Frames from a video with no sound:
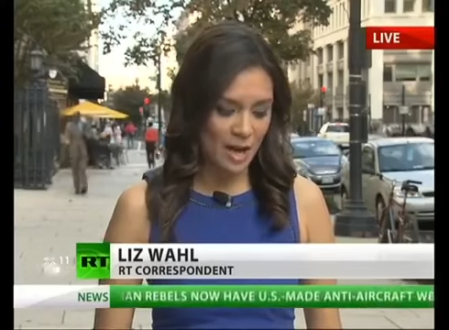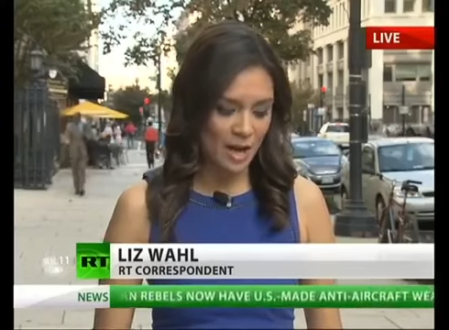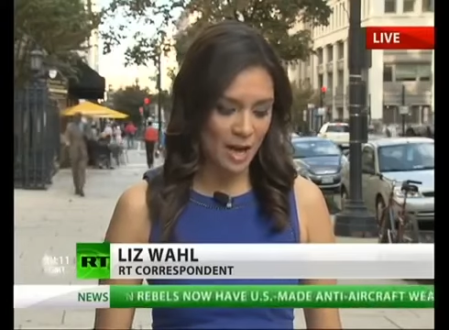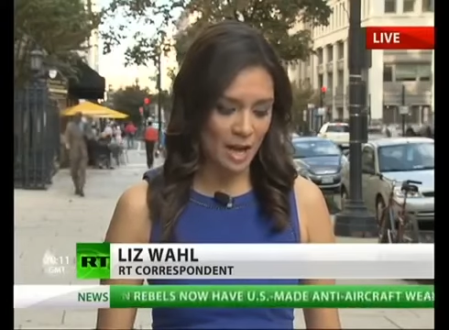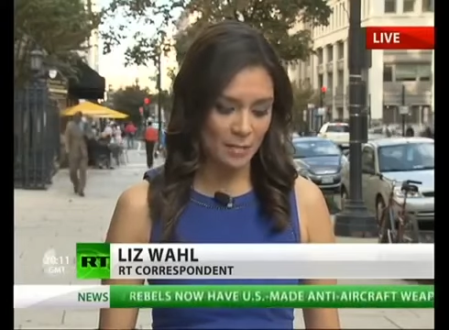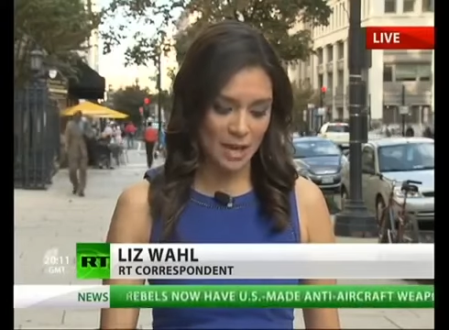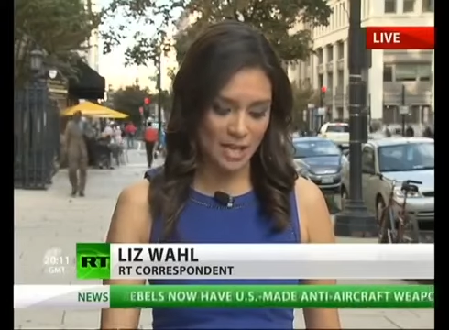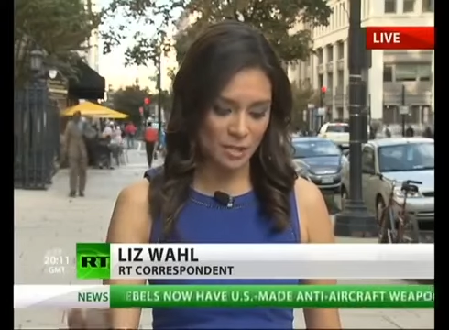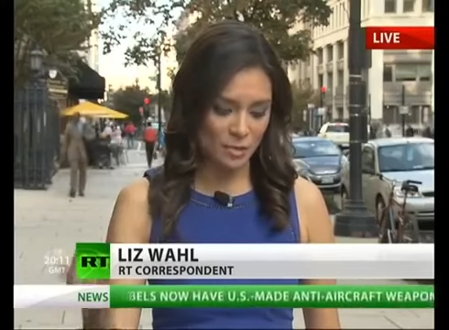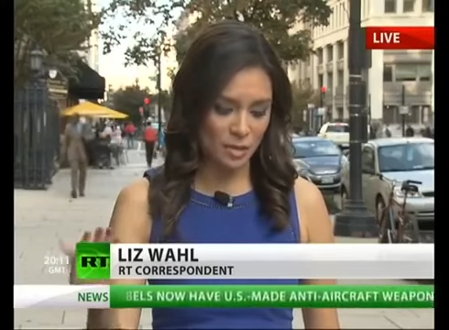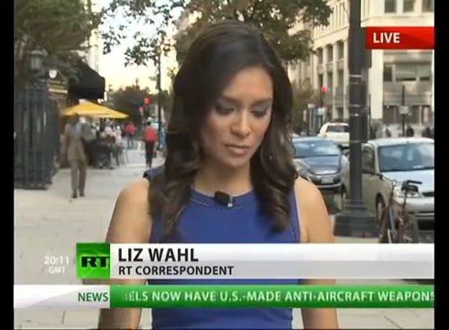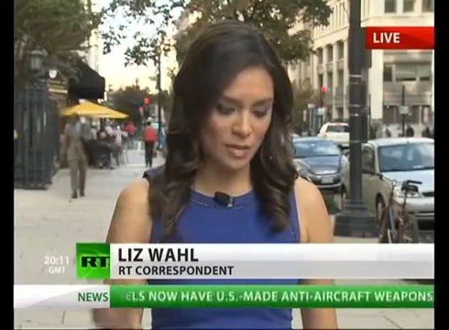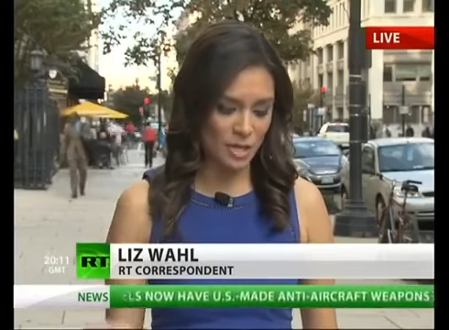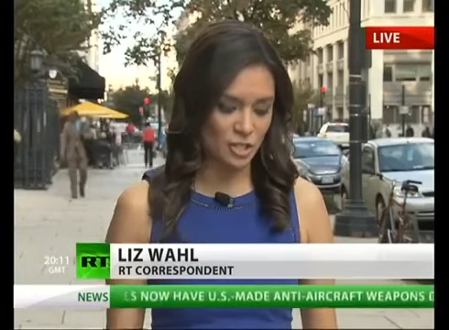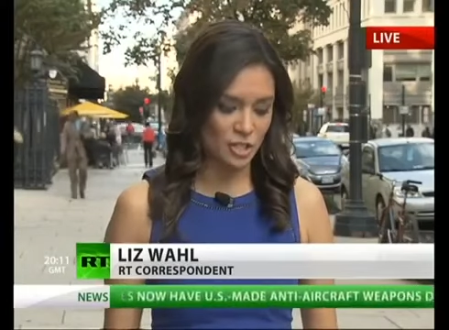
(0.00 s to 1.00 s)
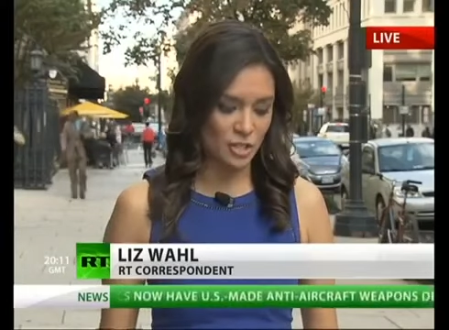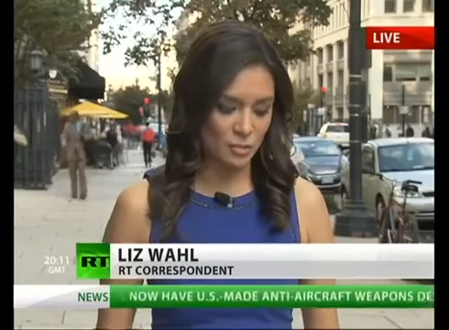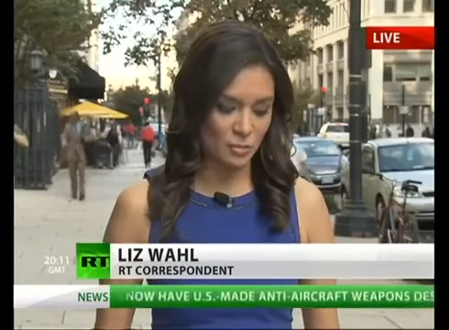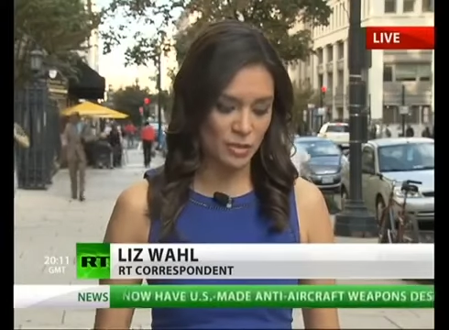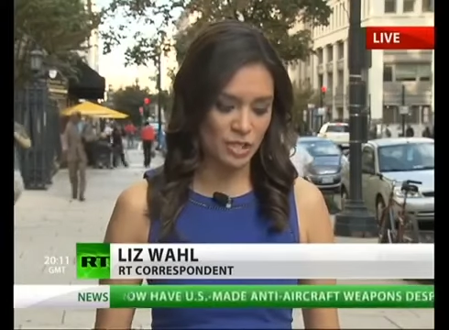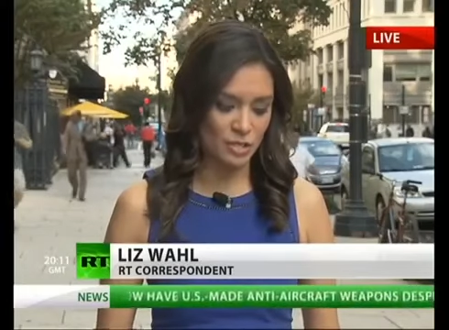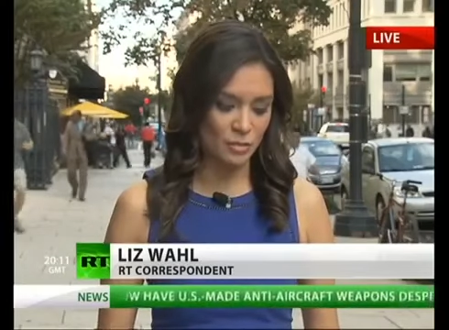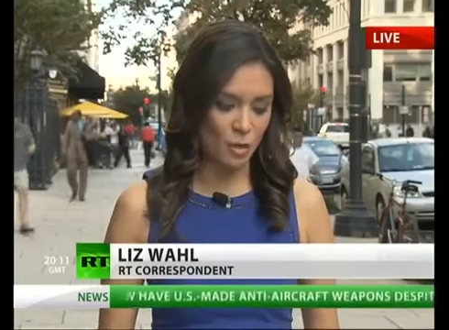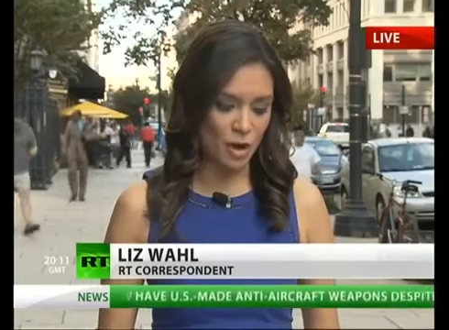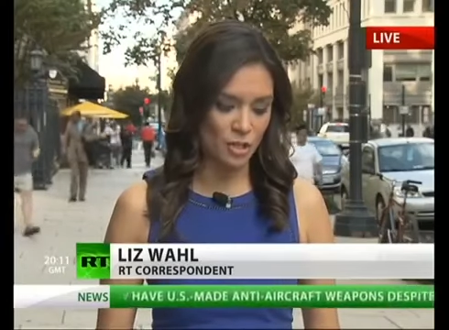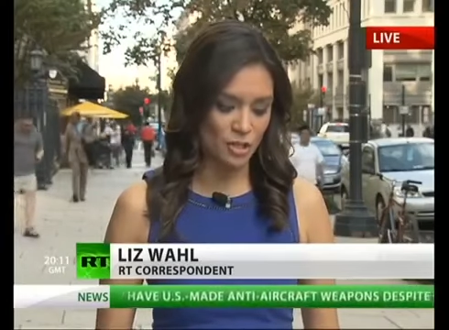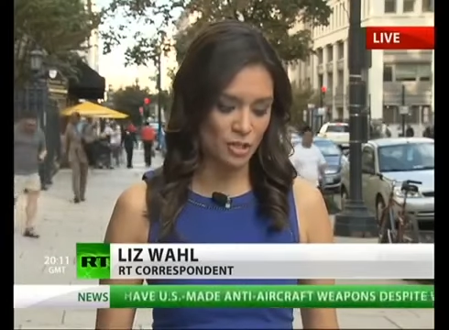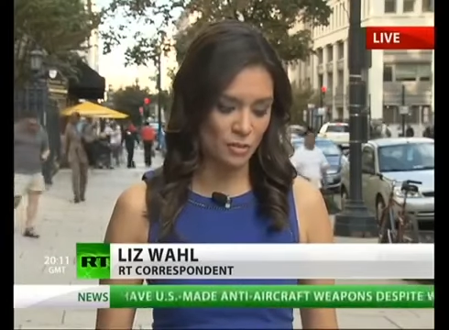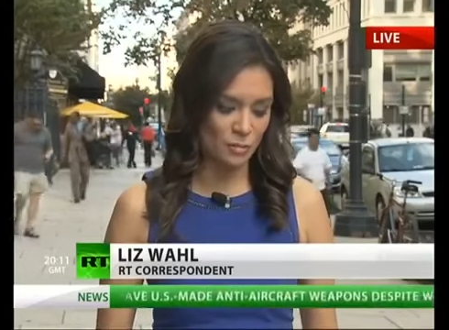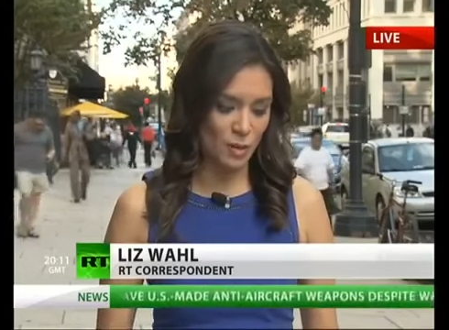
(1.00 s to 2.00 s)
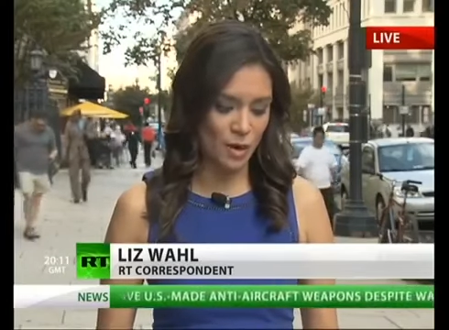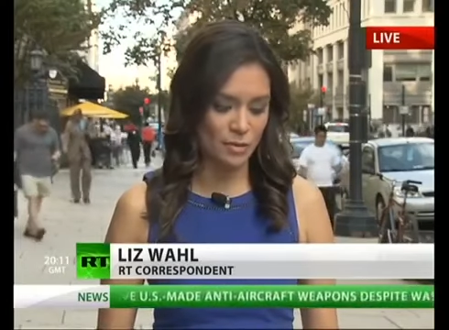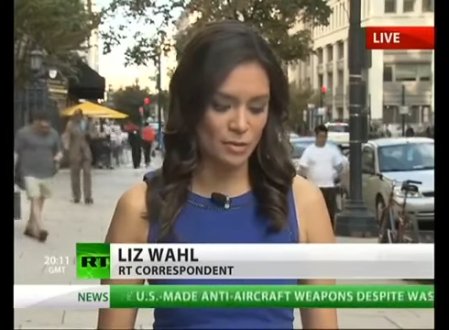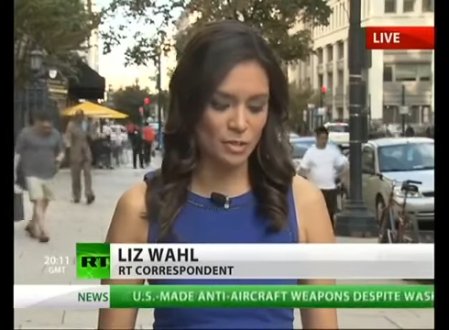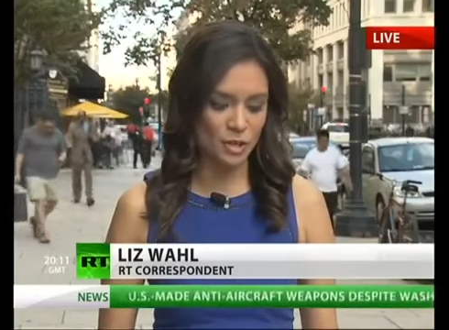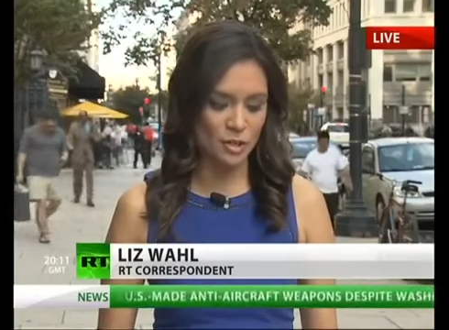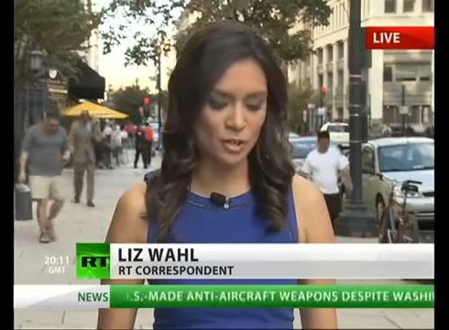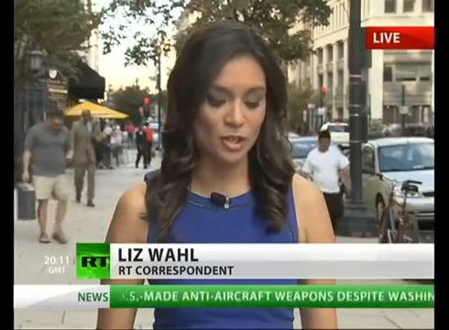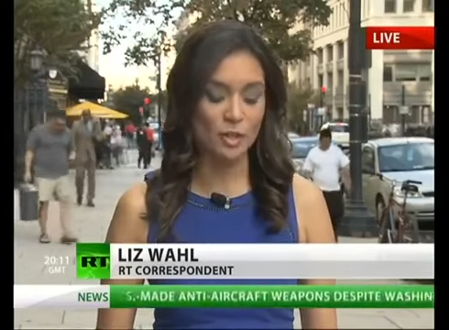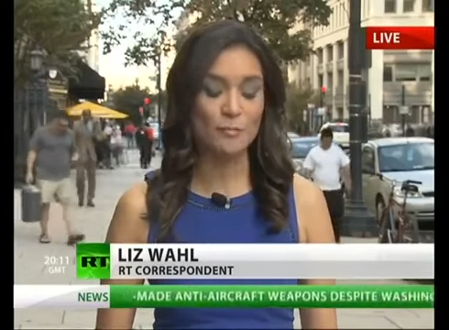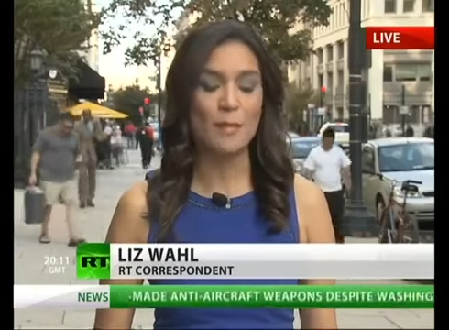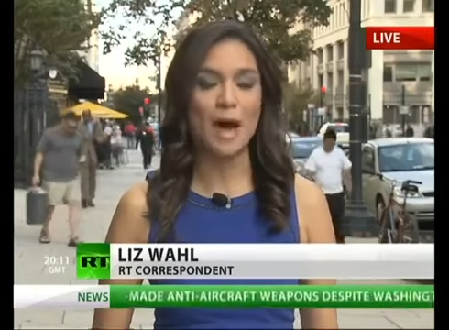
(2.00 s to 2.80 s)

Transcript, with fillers: Um, as you had mentioned, a recent Washington Post article